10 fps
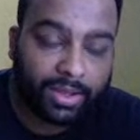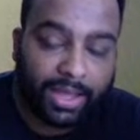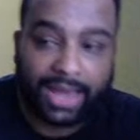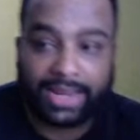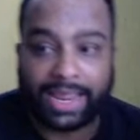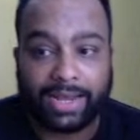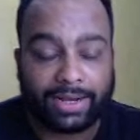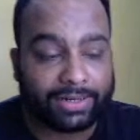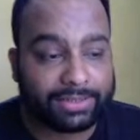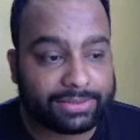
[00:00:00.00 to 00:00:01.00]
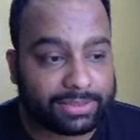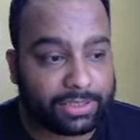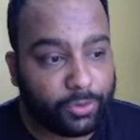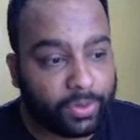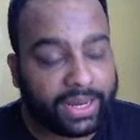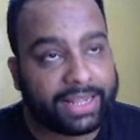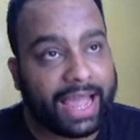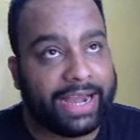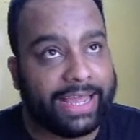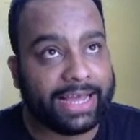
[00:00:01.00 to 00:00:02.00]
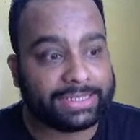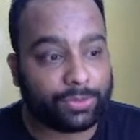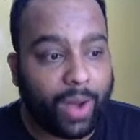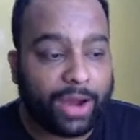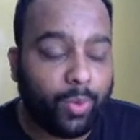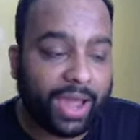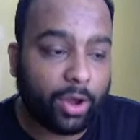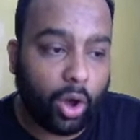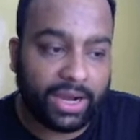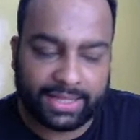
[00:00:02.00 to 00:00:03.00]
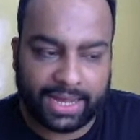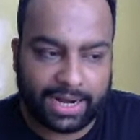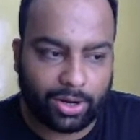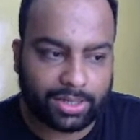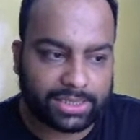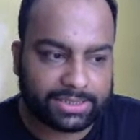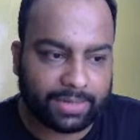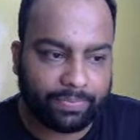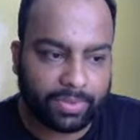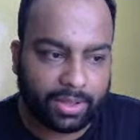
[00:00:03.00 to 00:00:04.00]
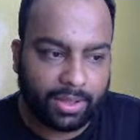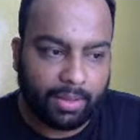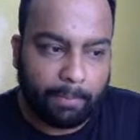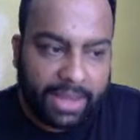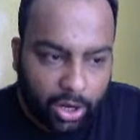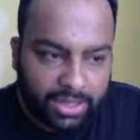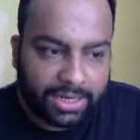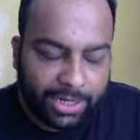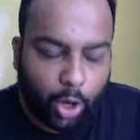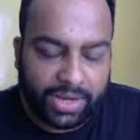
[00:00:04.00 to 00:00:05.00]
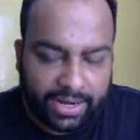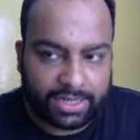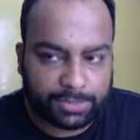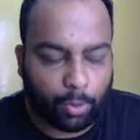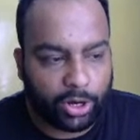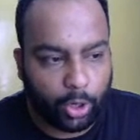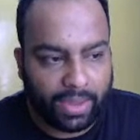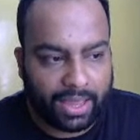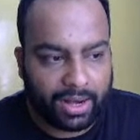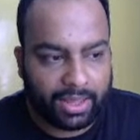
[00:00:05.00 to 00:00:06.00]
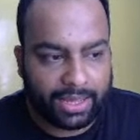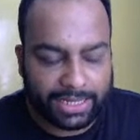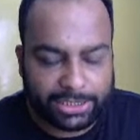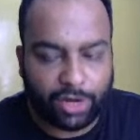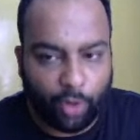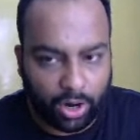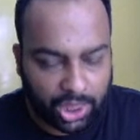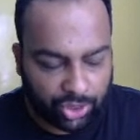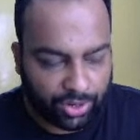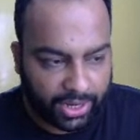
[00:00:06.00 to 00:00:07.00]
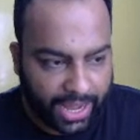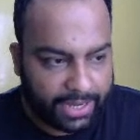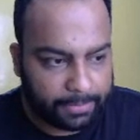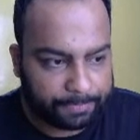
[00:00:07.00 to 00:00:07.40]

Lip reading: And again, you will get the ideas. Why do I call it a third order system? Because the denominator's polynomial is of order 3, right?